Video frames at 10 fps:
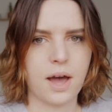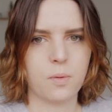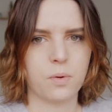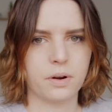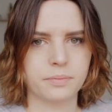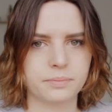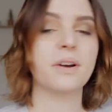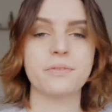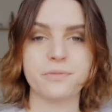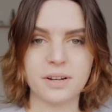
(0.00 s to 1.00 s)
That one. So
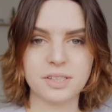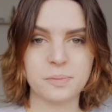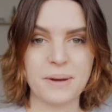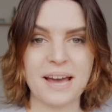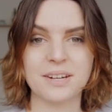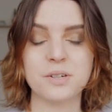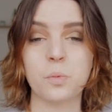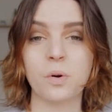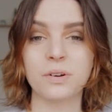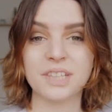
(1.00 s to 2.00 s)
my first band
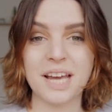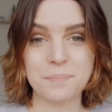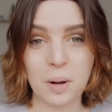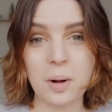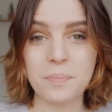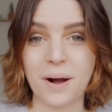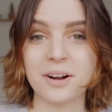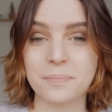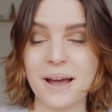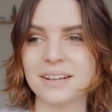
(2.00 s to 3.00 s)
was a pop
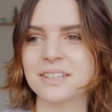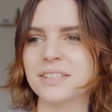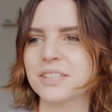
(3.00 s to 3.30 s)
punk band.